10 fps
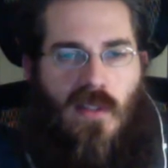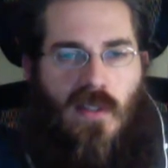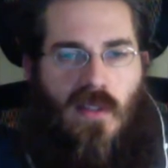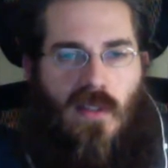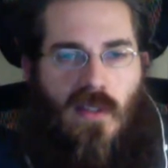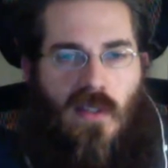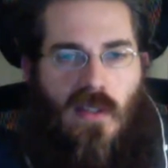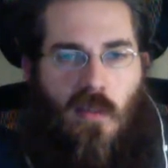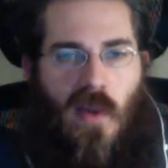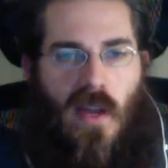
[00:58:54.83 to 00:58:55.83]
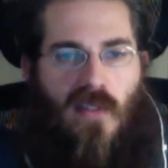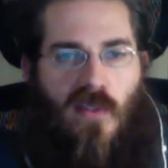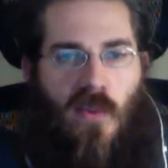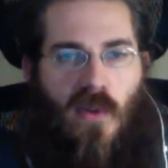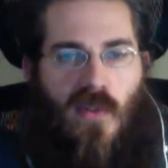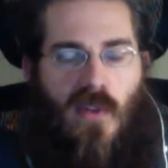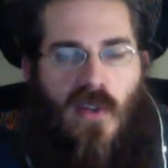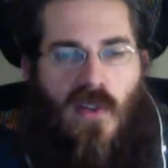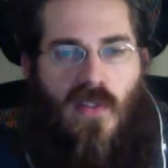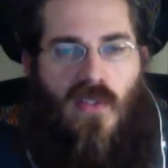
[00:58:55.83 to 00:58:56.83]
the past 12
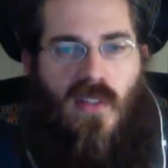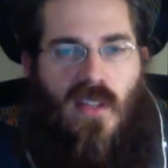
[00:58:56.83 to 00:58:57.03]
years